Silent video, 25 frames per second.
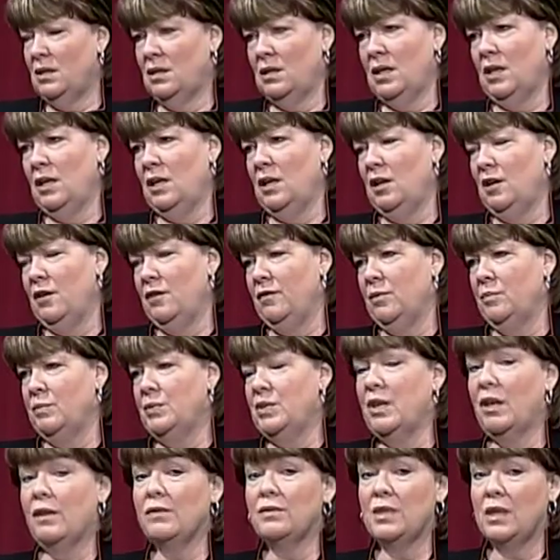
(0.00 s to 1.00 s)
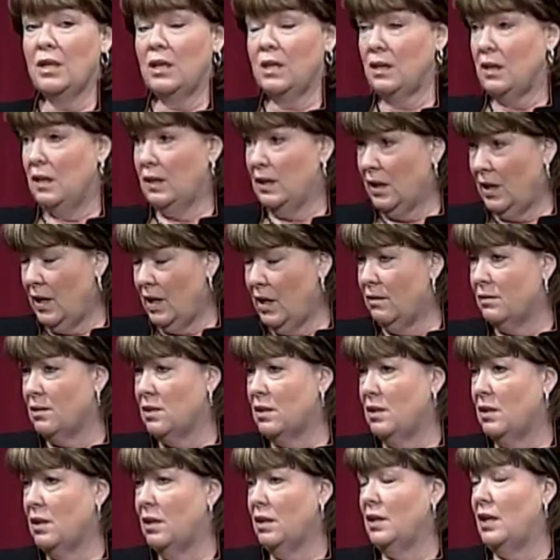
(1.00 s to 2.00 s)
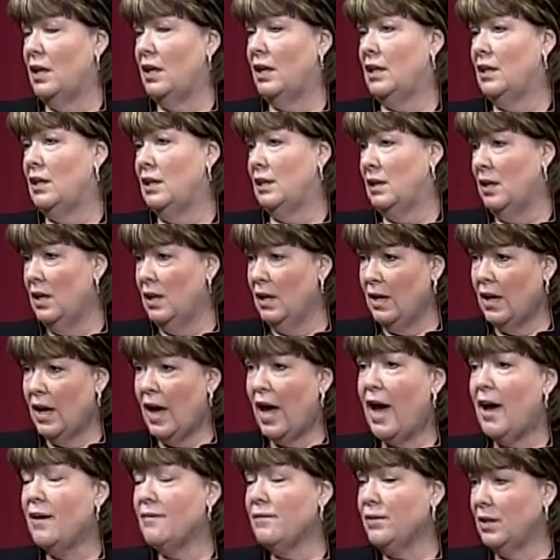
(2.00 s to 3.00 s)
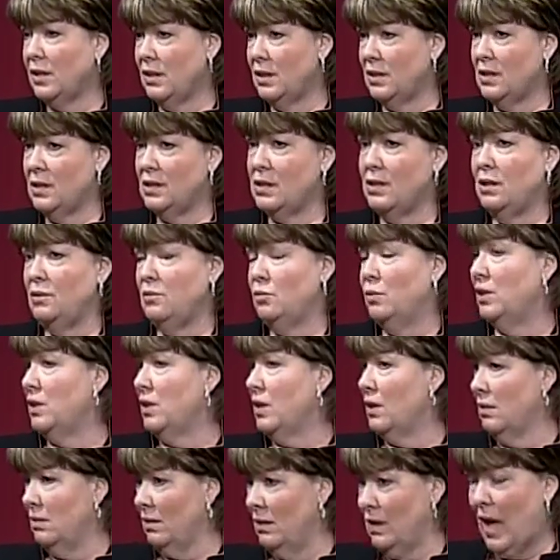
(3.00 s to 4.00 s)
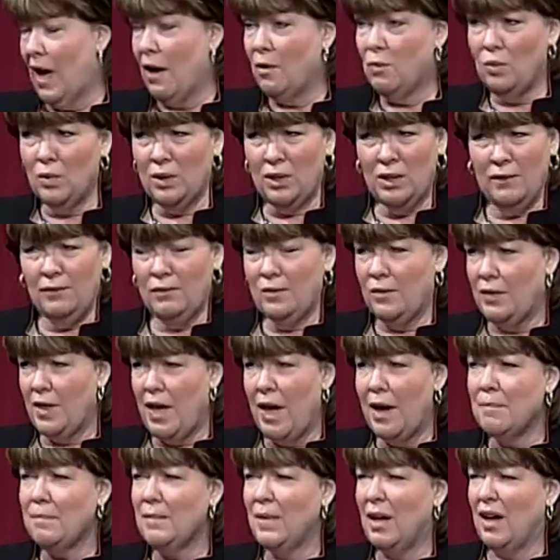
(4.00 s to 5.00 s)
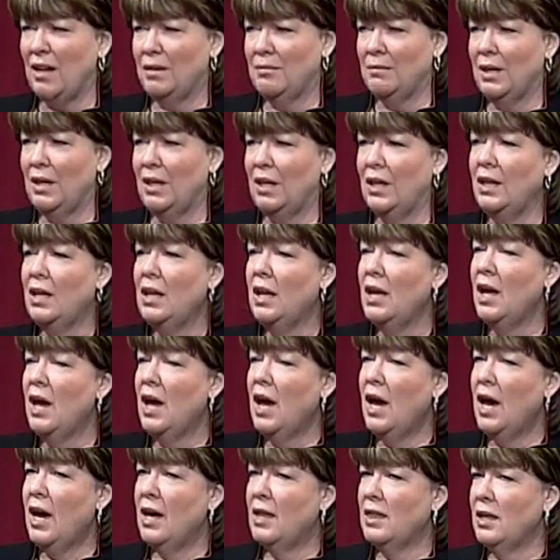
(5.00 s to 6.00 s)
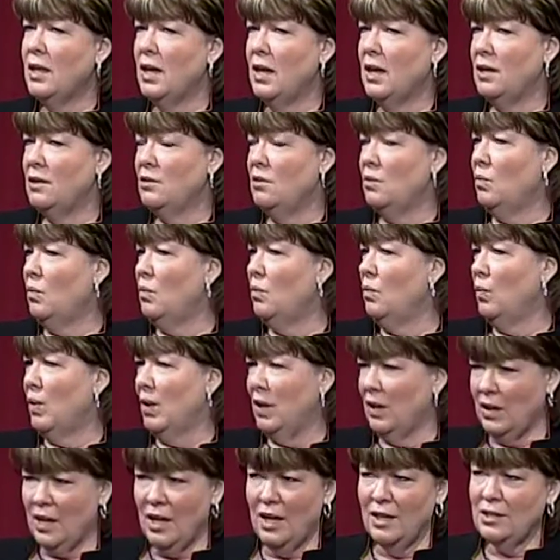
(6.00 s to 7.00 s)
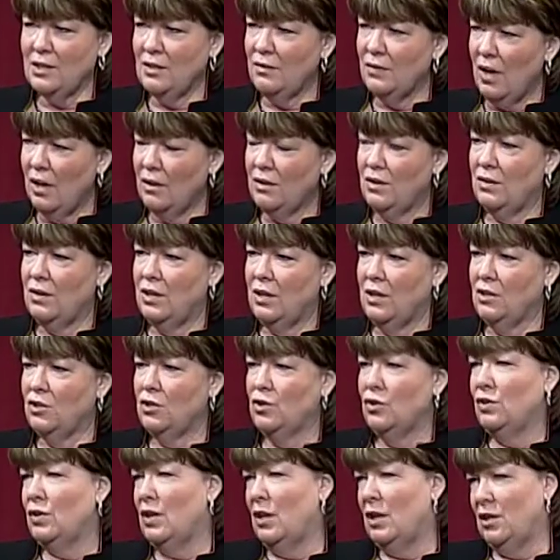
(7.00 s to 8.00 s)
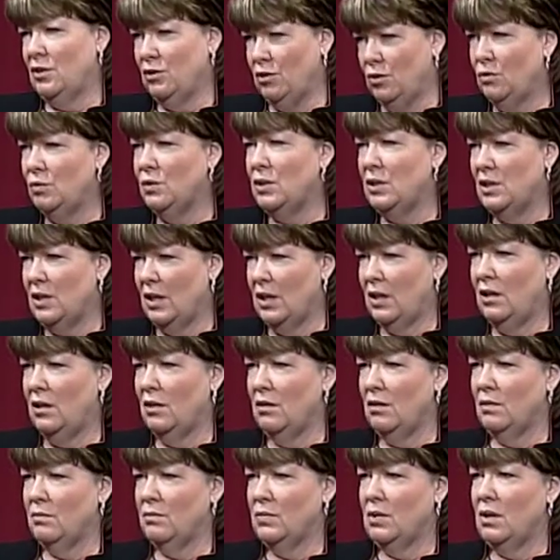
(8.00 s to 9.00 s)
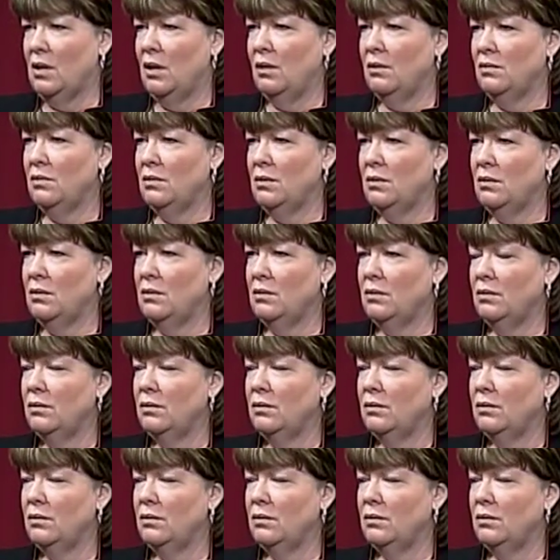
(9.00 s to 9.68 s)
to take care of themselves? They can get the counseling, they can advocacy, whatever that might be, and then what kinds of other things should they do to take care of themselves?